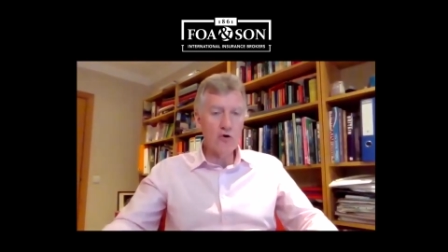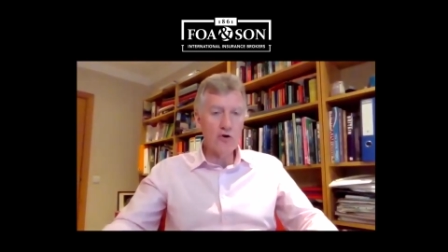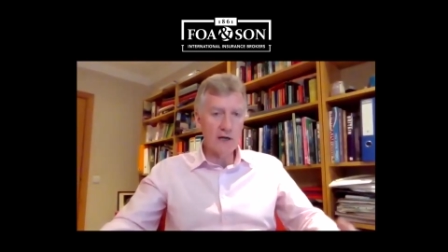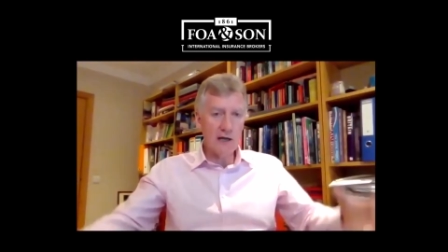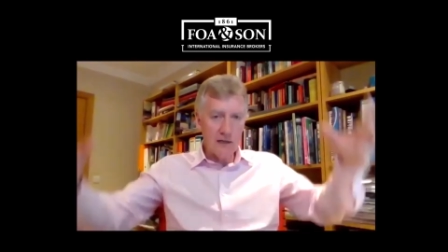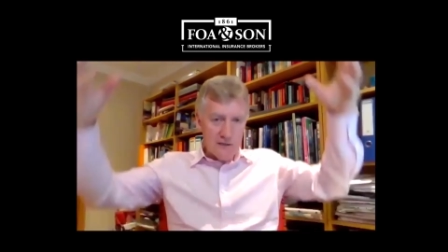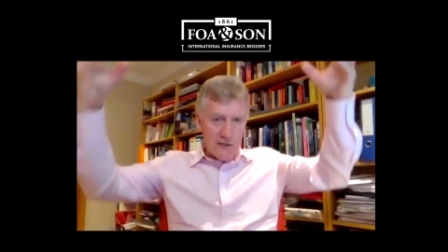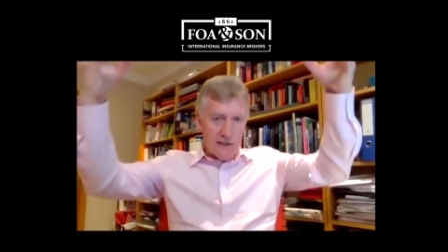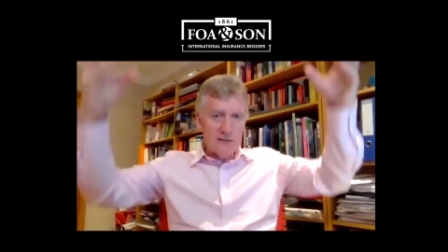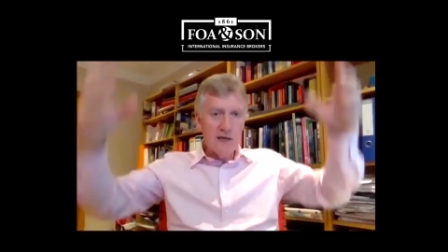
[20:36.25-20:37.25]
corner
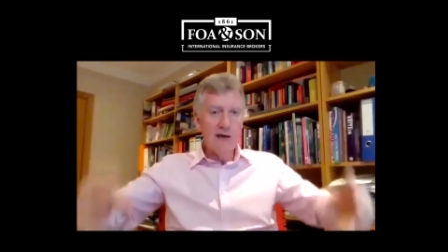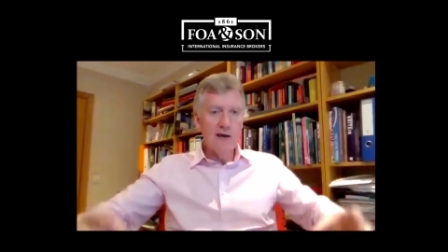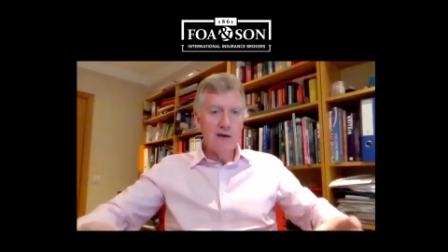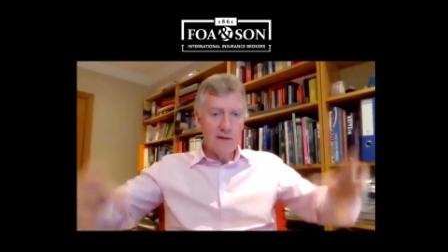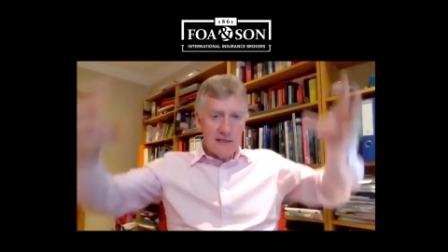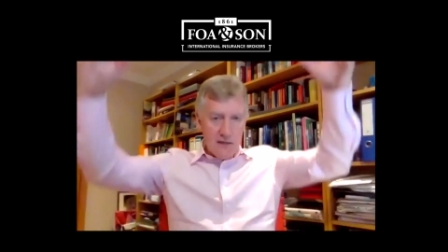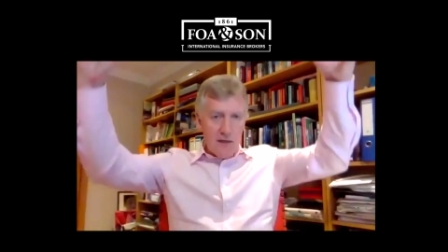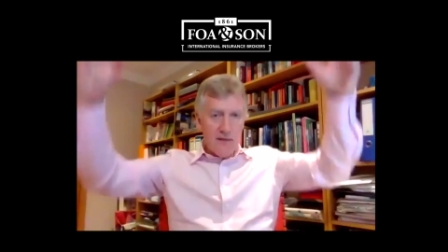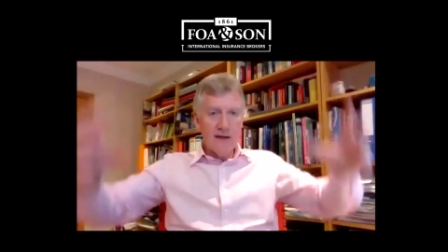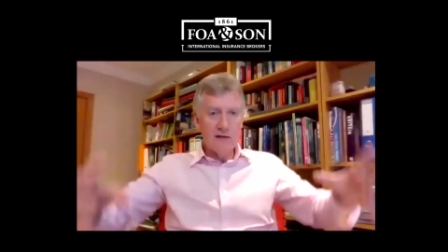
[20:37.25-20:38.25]
castings, these are the
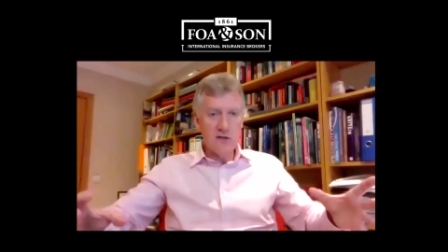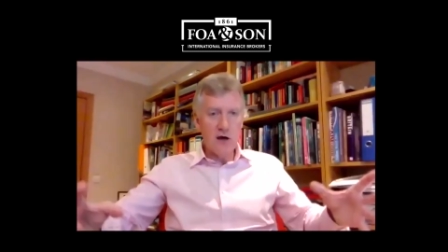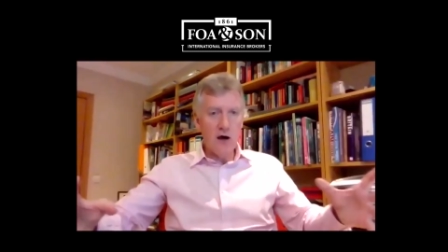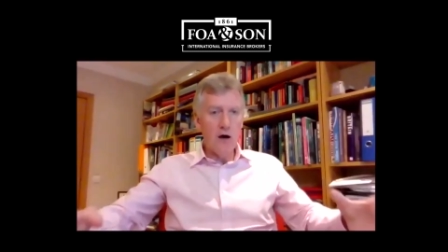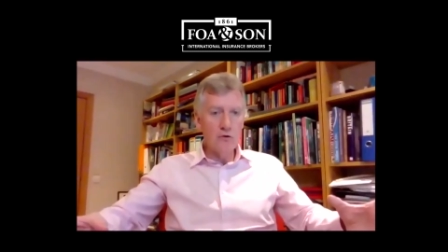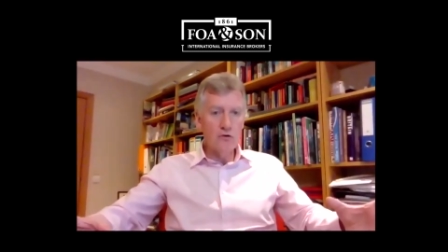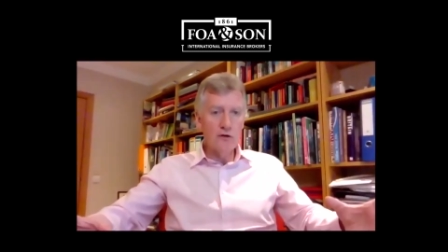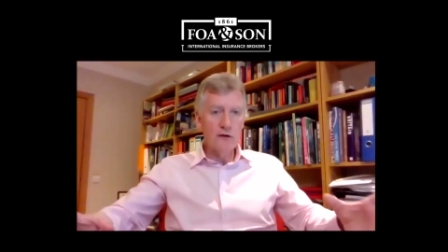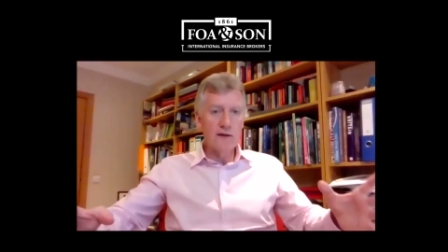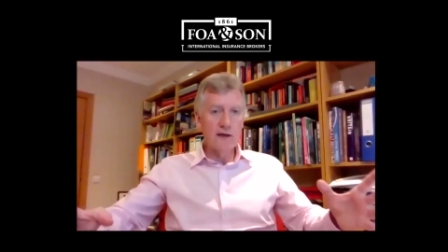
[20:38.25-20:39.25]
things that hold
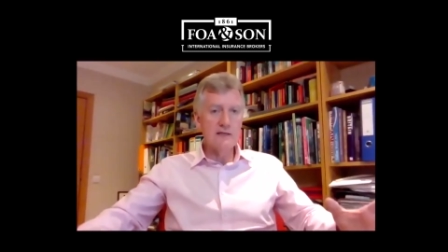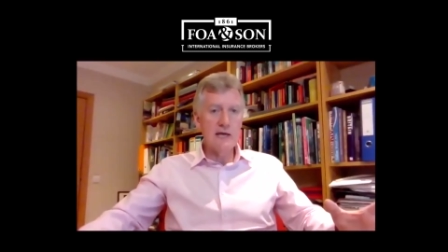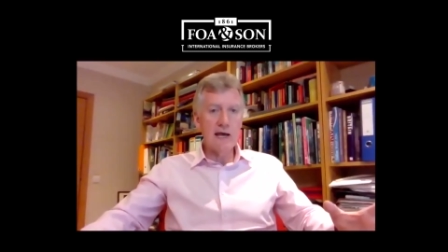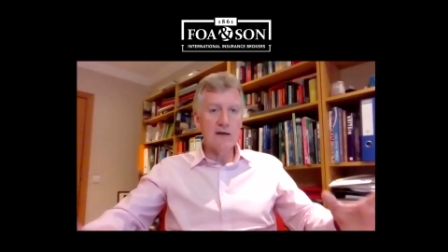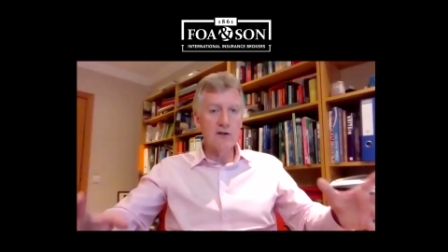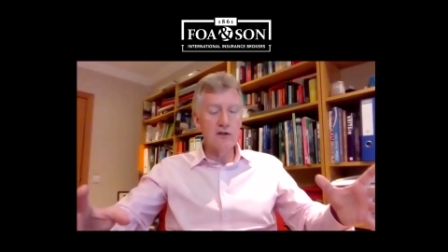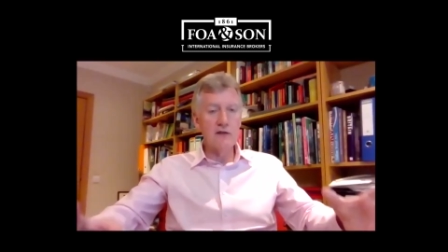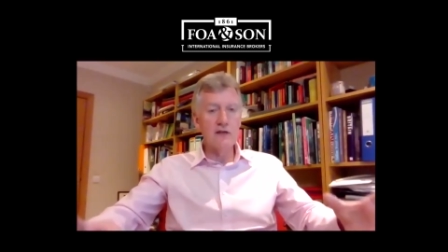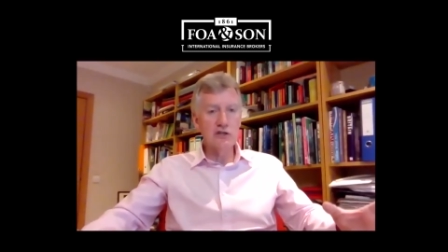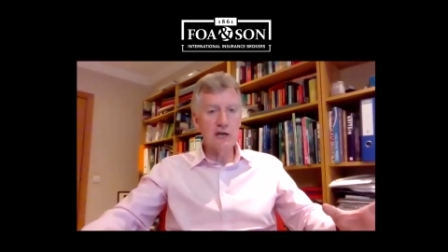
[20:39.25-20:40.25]
the container to the
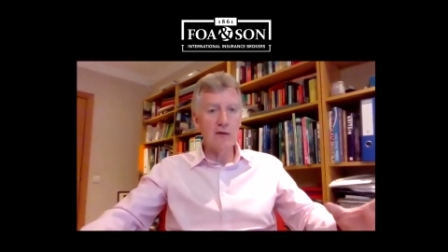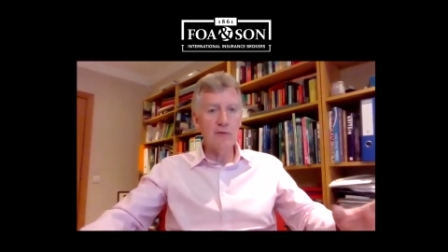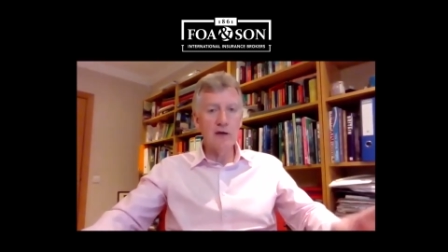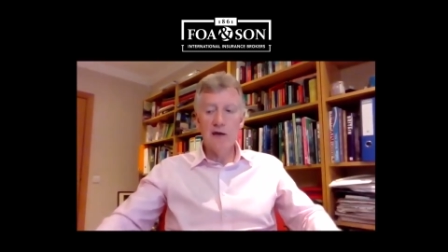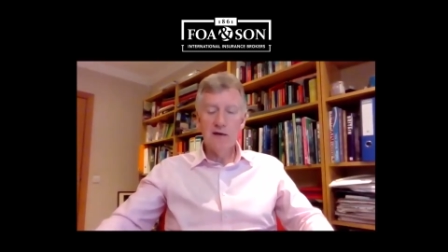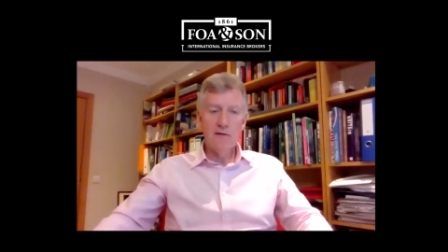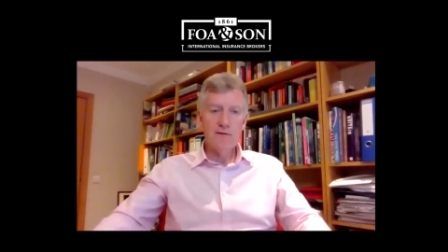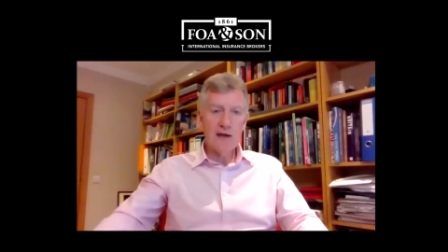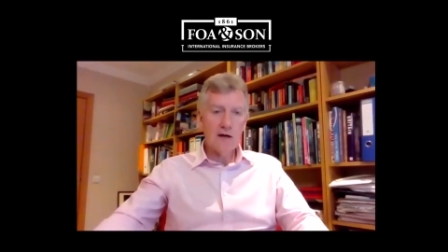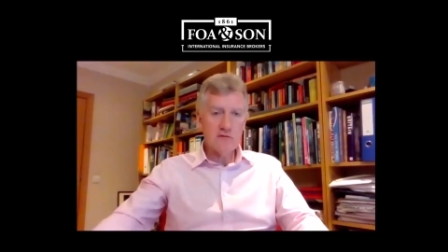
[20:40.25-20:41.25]
ship. If
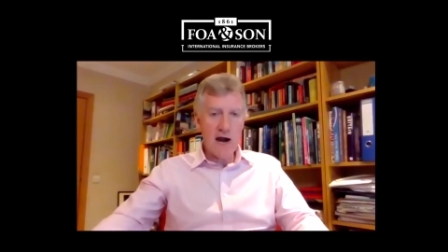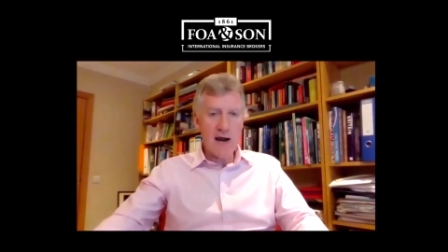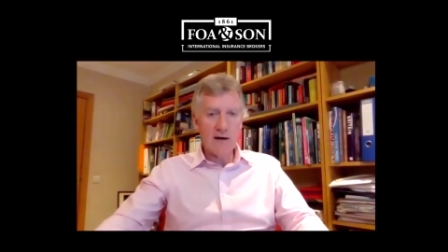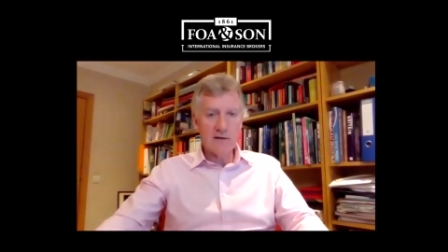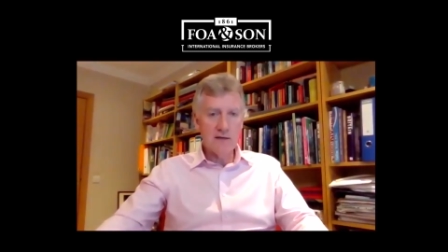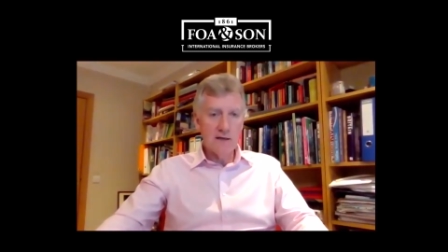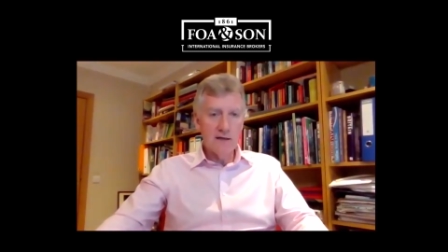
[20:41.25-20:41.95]
they're cracked